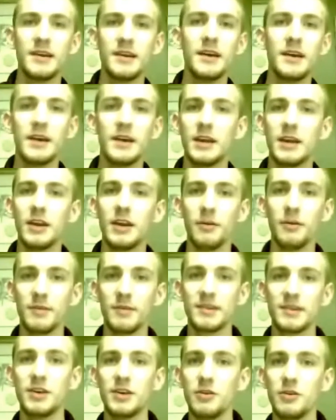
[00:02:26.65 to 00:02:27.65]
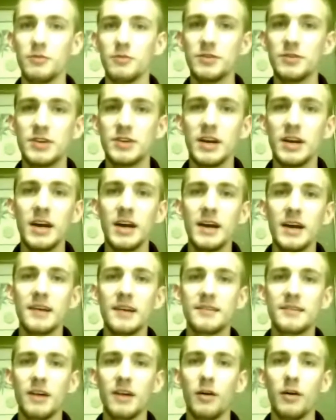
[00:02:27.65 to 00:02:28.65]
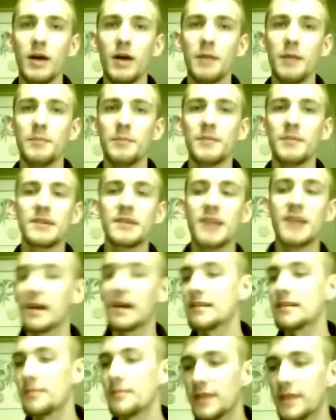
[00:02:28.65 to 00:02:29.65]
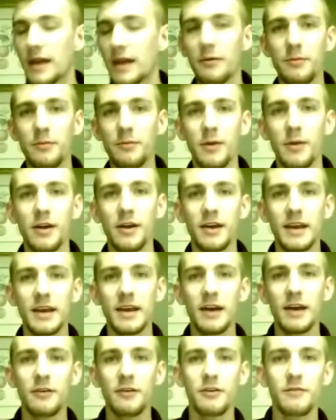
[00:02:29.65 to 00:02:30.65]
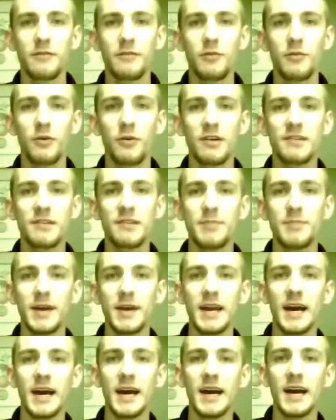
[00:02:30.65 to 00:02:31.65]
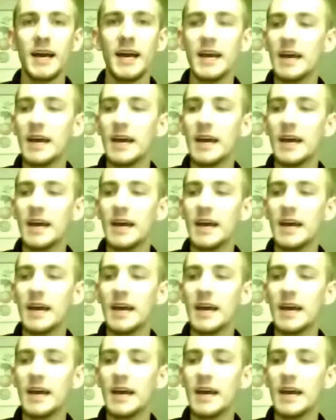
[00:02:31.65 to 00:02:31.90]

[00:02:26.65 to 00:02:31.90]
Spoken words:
it was huge." So it's not something I would want to encounter, of course, but